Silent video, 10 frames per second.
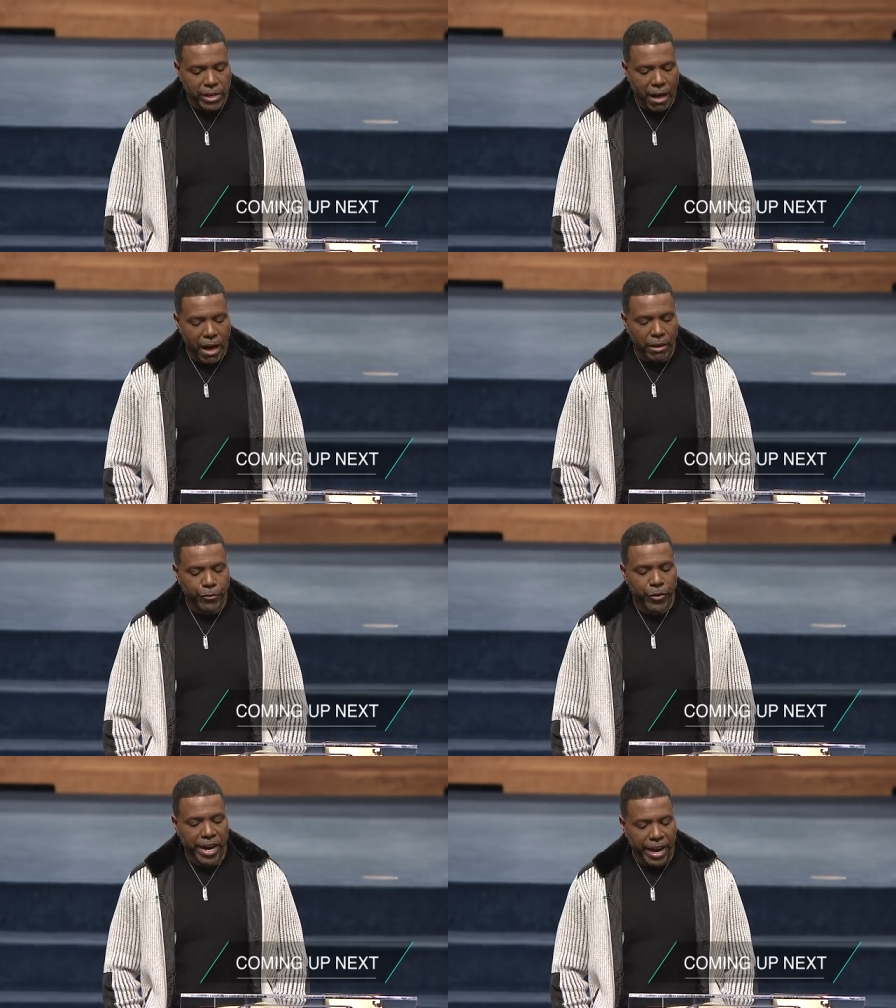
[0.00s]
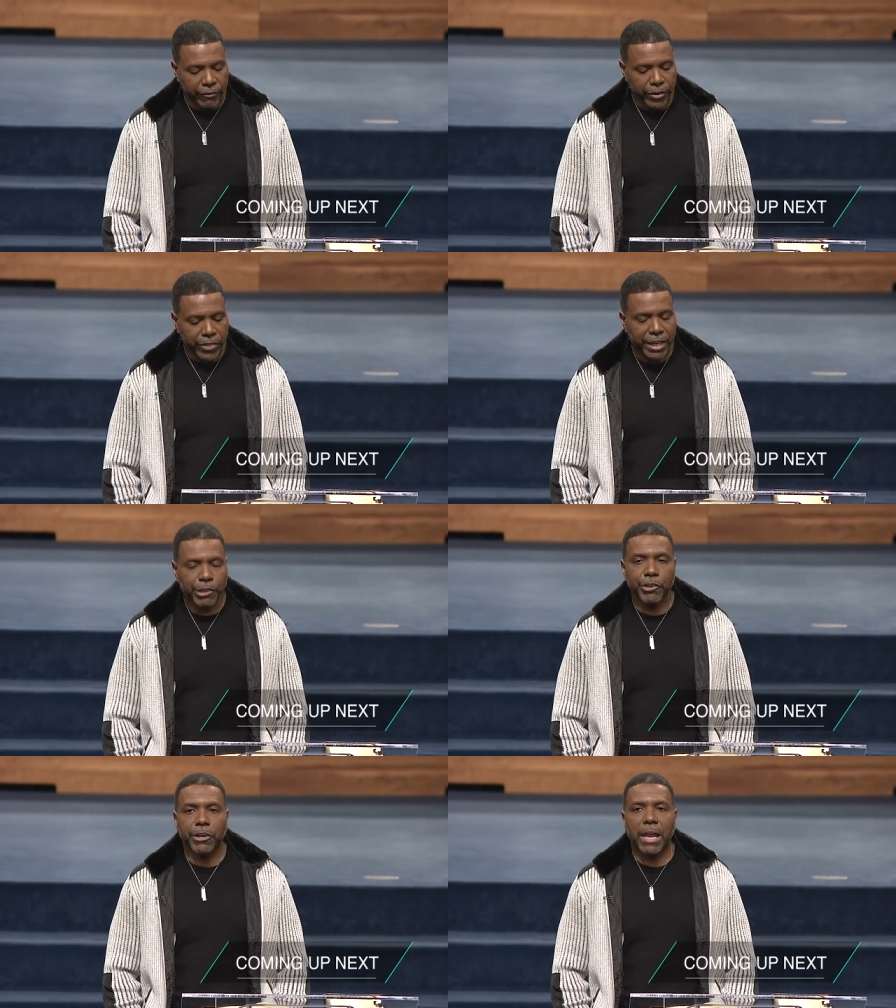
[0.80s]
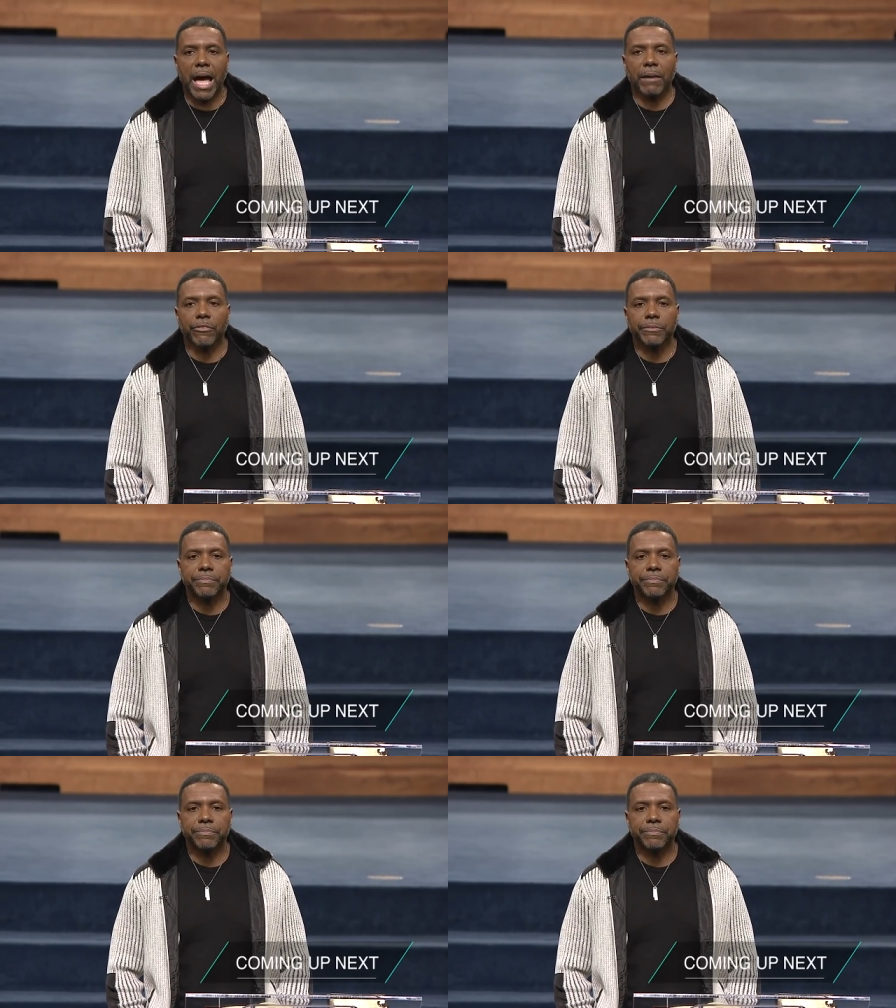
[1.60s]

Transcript: God for everything in your life.